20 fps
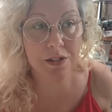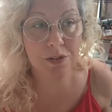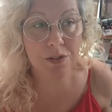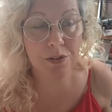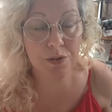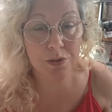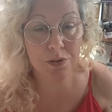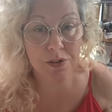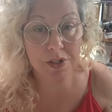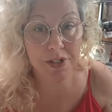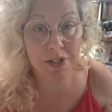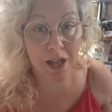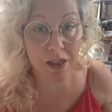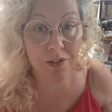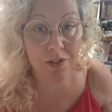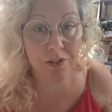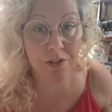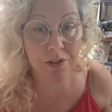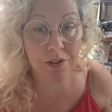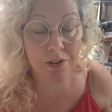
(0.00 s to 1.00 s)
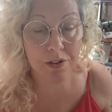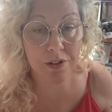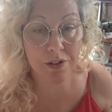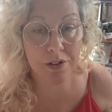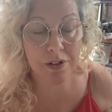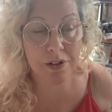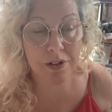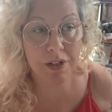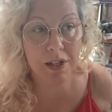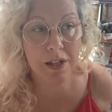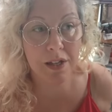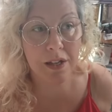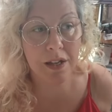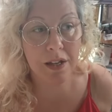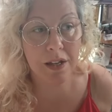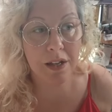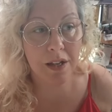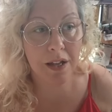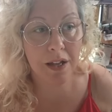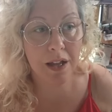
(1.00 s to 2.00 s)
towards other,
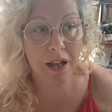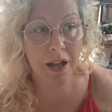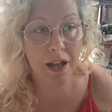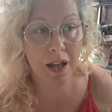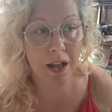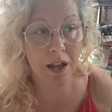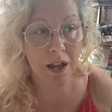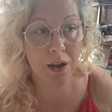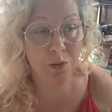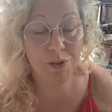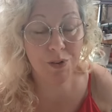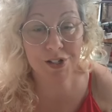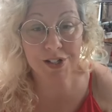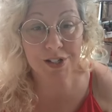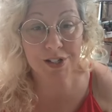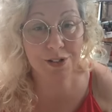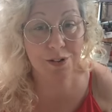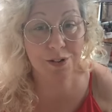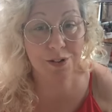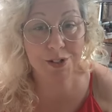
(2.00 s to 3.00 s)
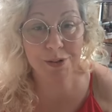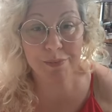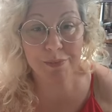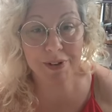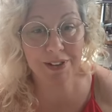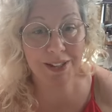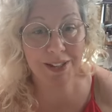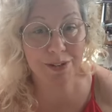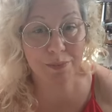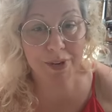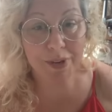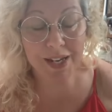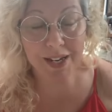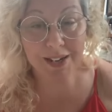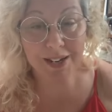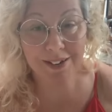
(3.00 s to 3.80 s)
which is ultimately me